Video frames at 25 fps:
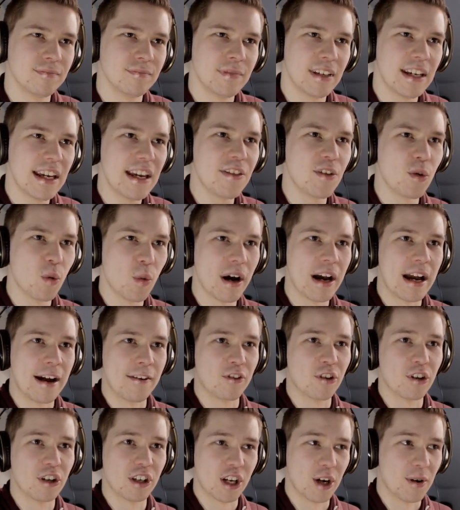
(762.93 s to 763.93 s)
Either way,
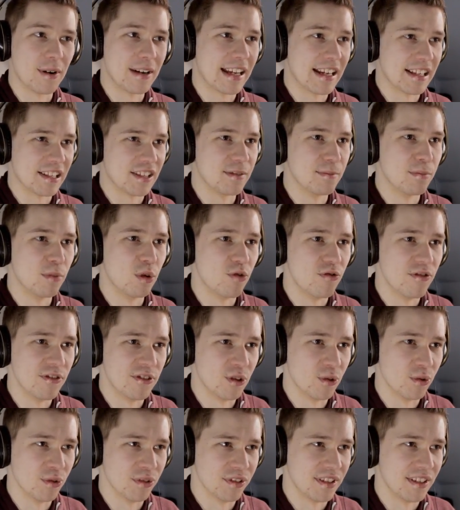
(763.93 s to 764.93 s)
I've got to go and get some more
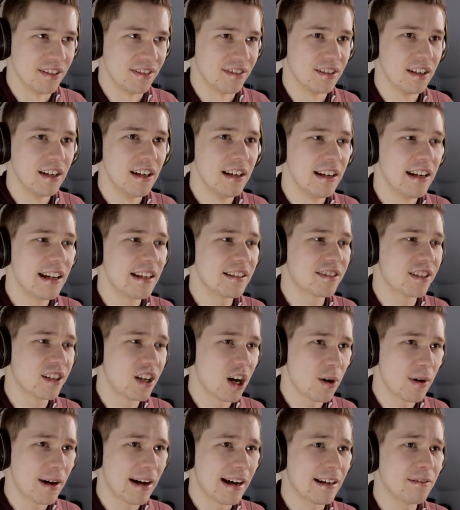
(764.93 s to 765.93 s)
resources. Let's
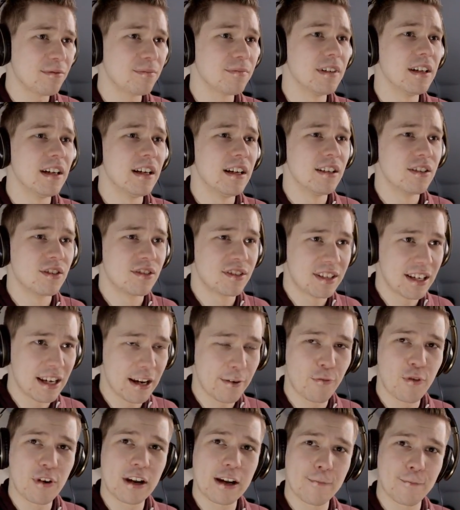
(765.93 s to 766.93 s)
go out, see
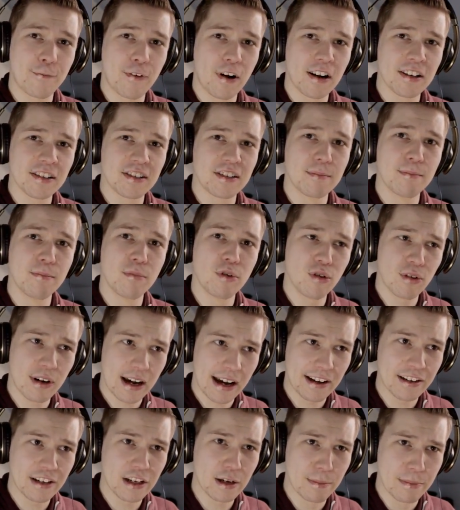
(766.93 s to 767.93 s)
if we can find some more
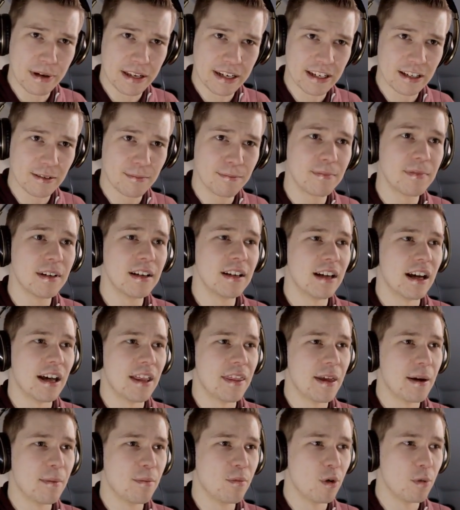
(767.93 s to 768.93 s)
aluminium,
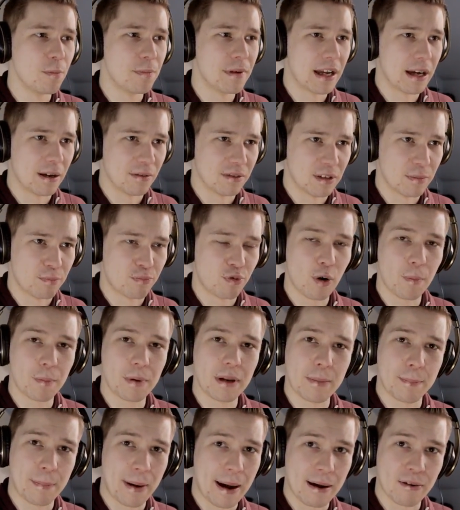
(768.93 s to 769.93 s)
and then we'll be able to
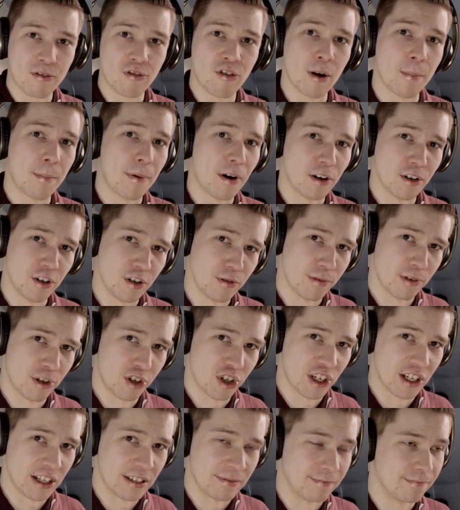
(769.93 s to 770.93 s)
properly power up our new
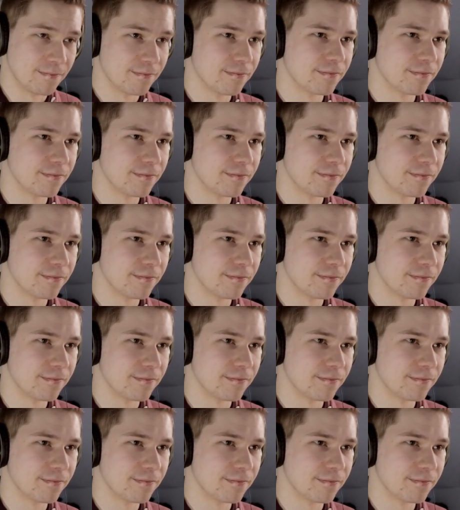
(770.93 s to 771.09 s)
machine.